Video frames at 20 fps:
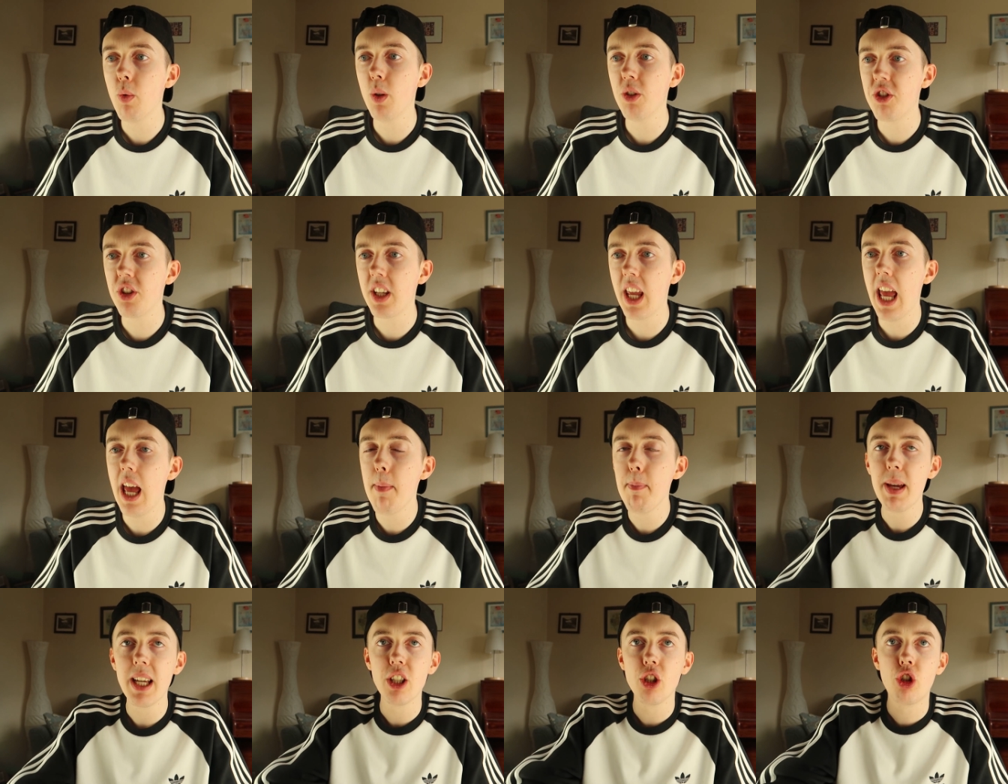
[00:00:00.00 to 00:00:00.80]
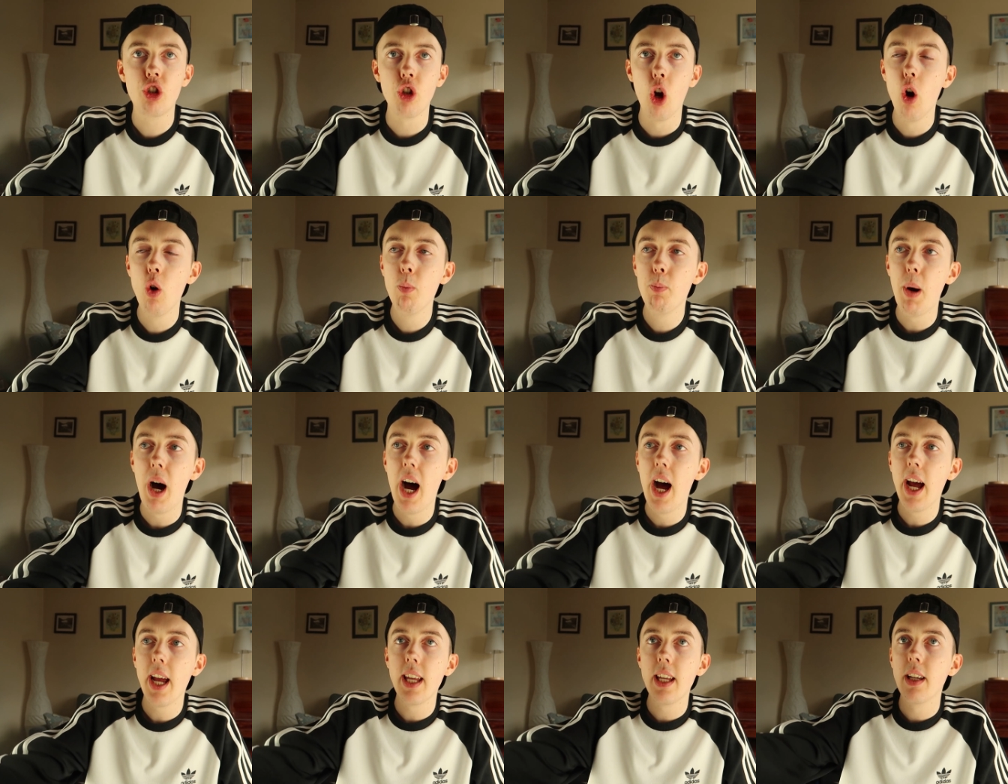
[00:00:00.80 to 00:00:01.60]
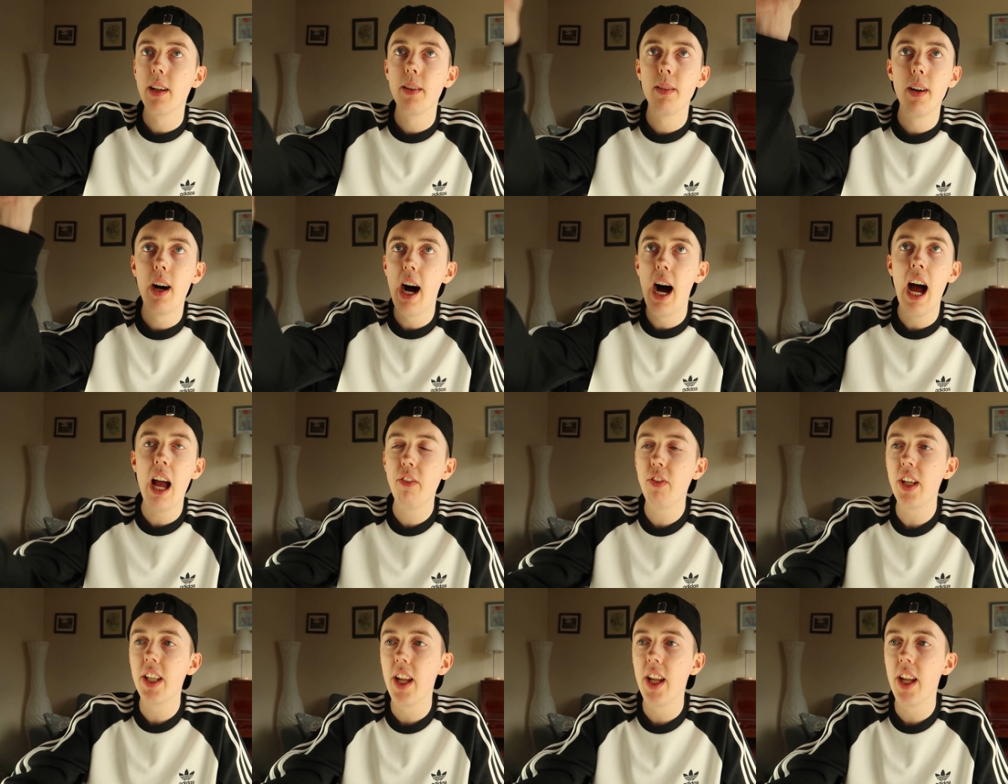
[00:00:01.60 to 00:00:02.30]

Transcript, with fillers: once again being shown by Ivy